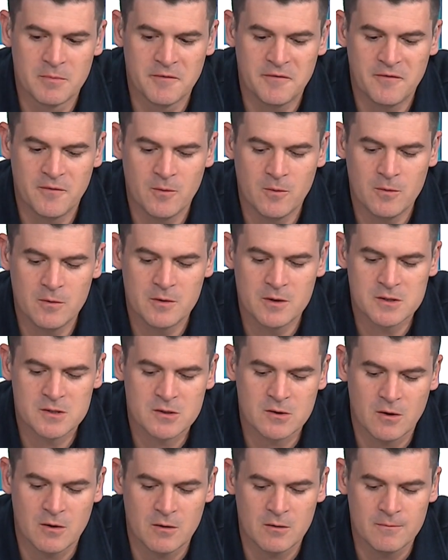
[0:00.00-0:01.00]
before
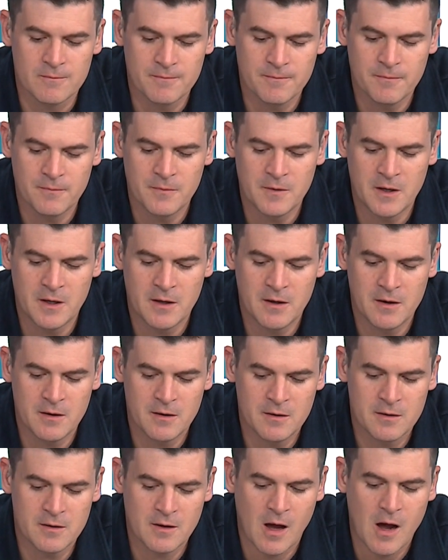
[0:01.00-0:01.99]
this call.
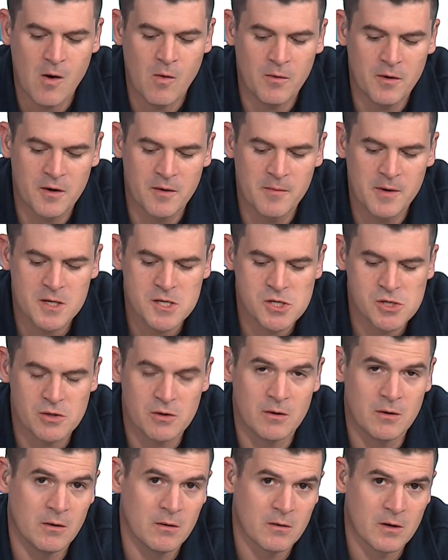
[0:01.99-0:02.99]
And I wanted to make
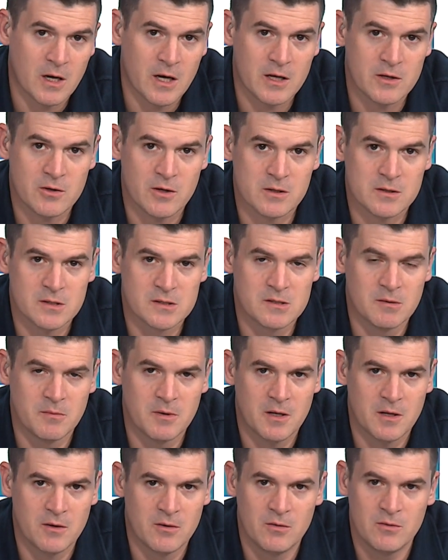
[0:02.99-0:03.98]
sure I talked to
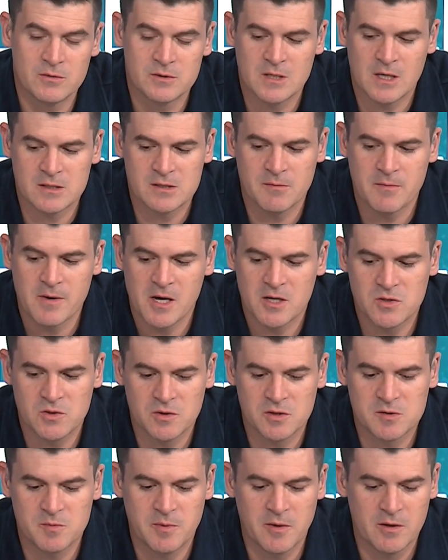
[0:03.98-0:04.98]
somebody who's got some
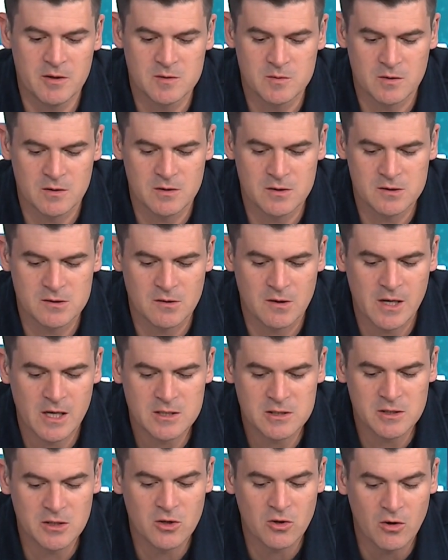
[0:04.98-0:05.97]
actual experience with this. So I
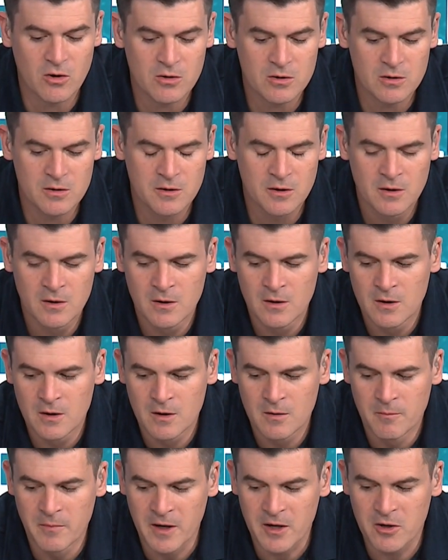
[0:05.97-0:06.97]
actually called
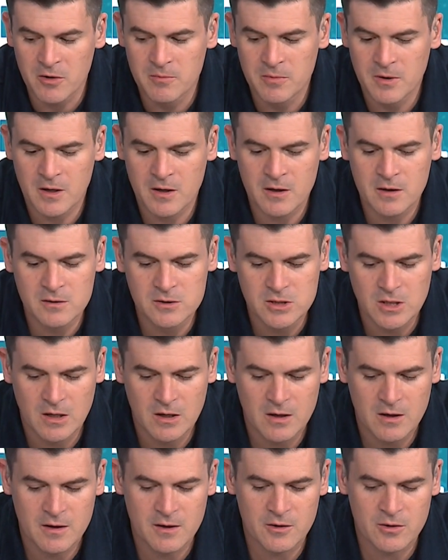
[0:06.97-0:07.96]
my good buddy
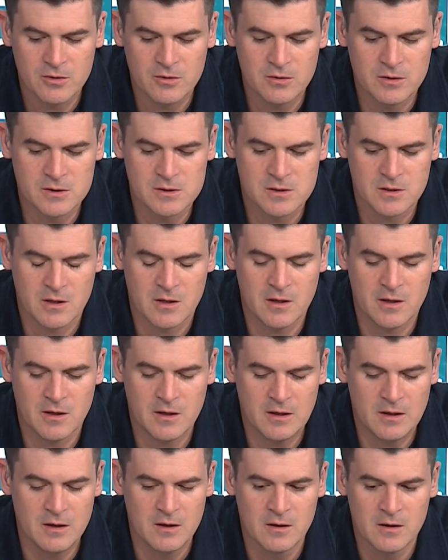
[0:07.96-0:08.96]
John, who is
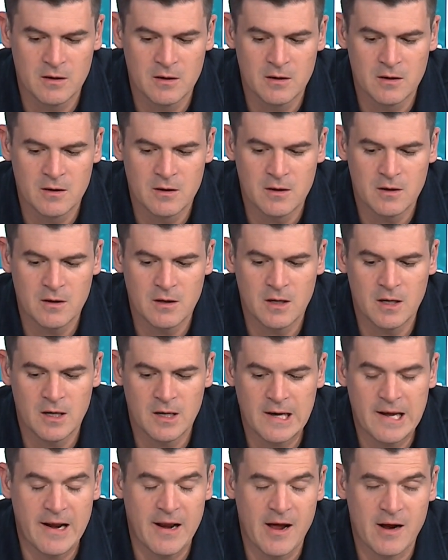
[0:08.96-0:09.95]
a
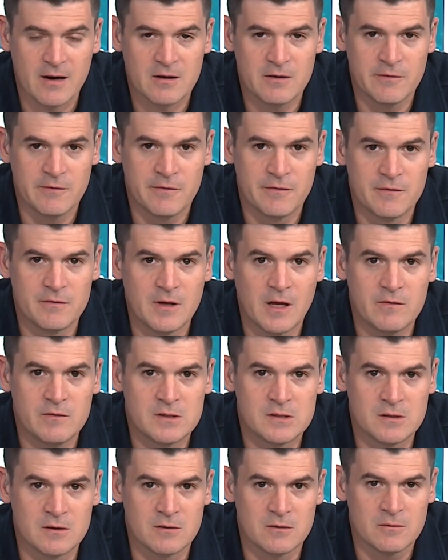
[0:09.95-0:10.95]
uh, an active
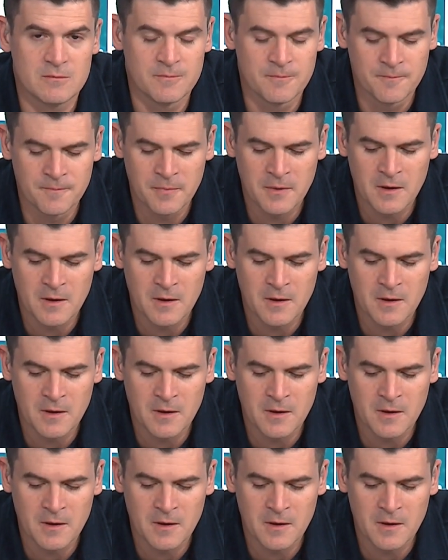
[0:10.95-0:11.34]
Navy SEAL,